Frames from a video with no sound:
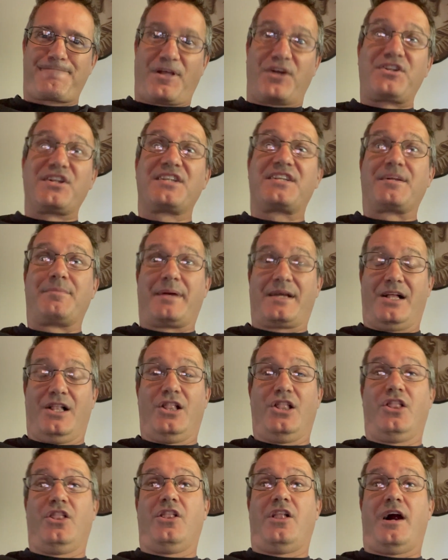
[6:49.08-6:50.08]
This thing's gonna make a
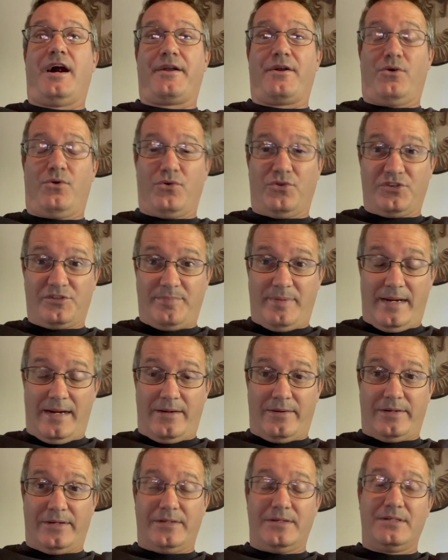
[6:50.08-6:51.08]
lot of
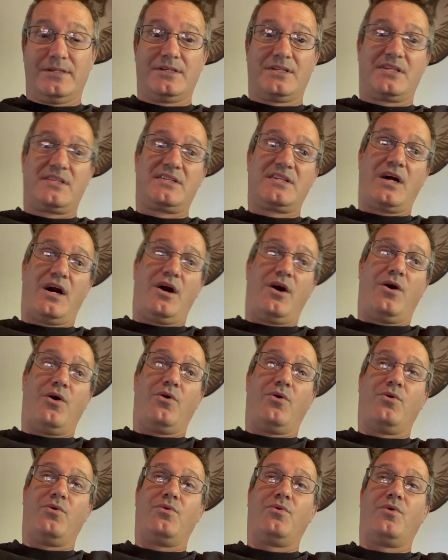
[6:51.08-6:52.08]
horsepower.
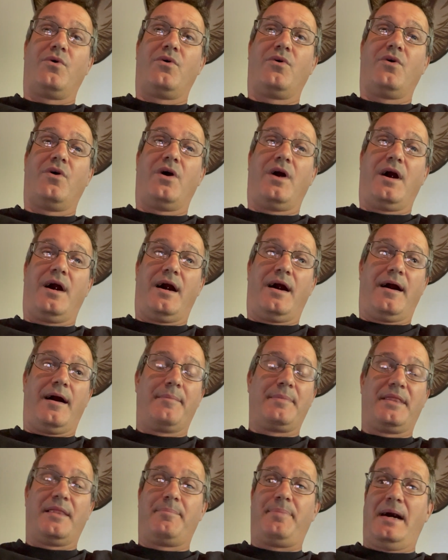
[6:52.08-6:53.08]
So
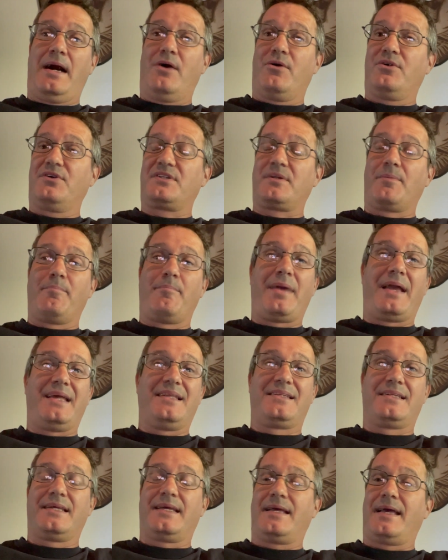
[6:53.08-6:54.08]
I mean, the power is
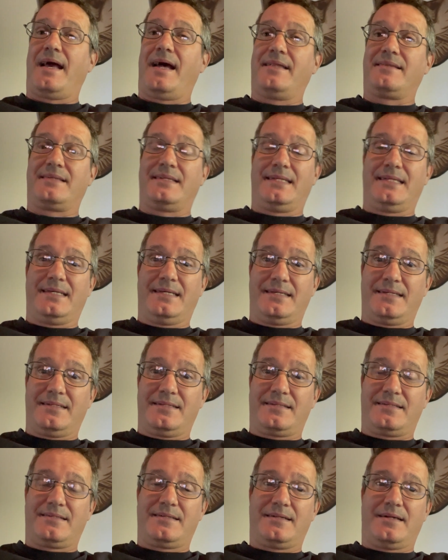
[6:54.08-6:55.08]
amazing as it
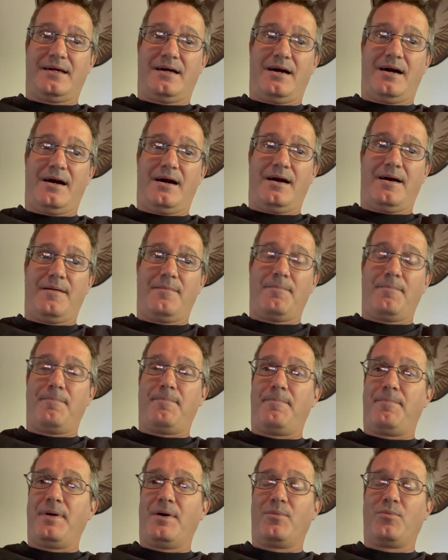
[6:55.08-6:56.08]
is,
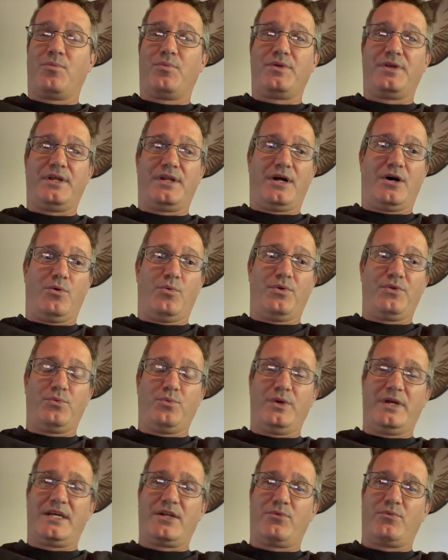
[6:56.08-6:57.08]
but
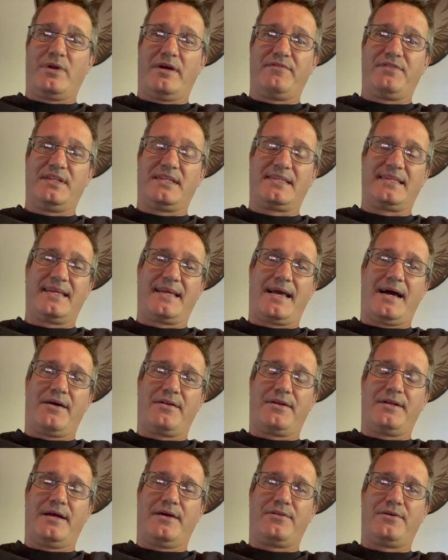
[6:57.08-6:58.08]
when we can rev this thing
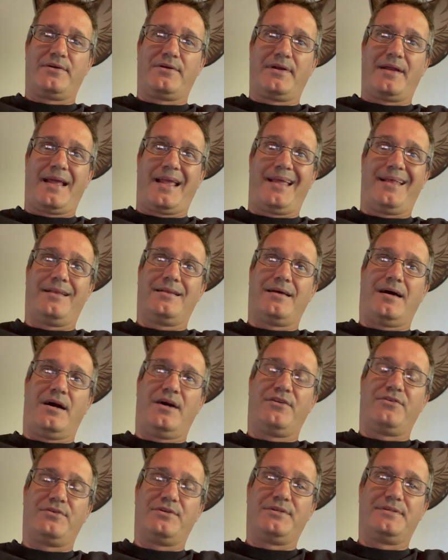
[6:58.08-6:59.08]
out another
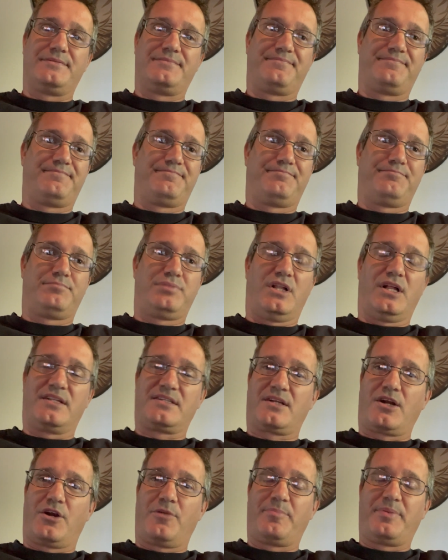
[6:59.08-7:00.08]
800
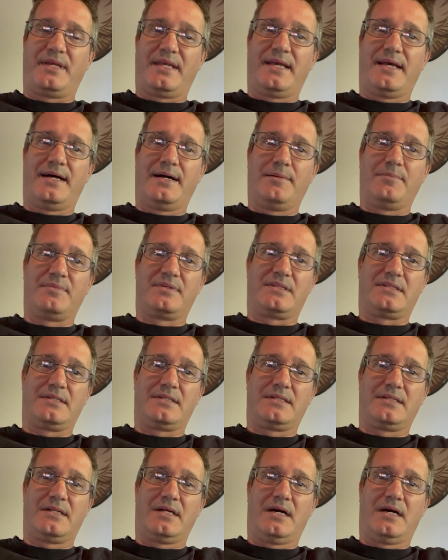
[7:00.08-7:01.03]
plus RPMs,